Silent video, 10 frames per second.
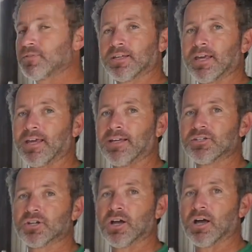the
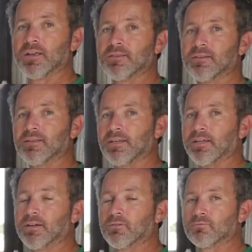cage on
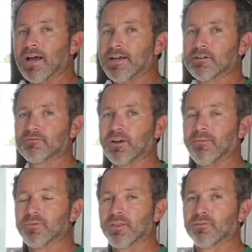the rider frame
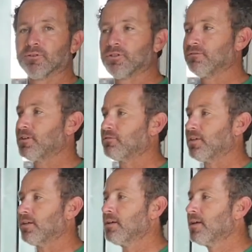with the Thor
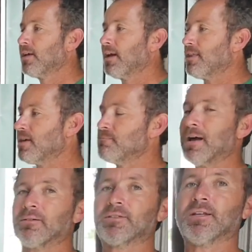250 and then
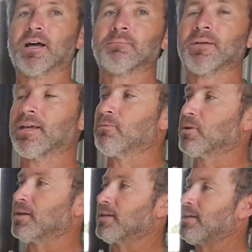mount it up, and we're
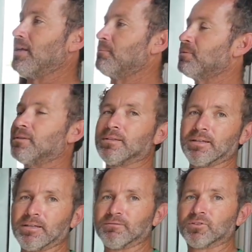going to keep
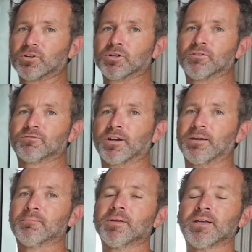the Vertigo
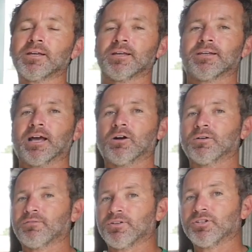frame. Now,
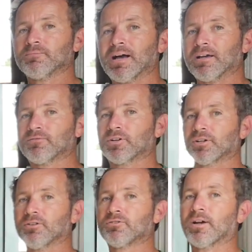if you do buy a
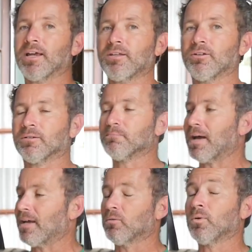Vertigo Trike, you can
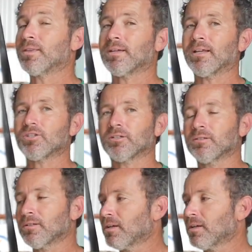buy it with an engine.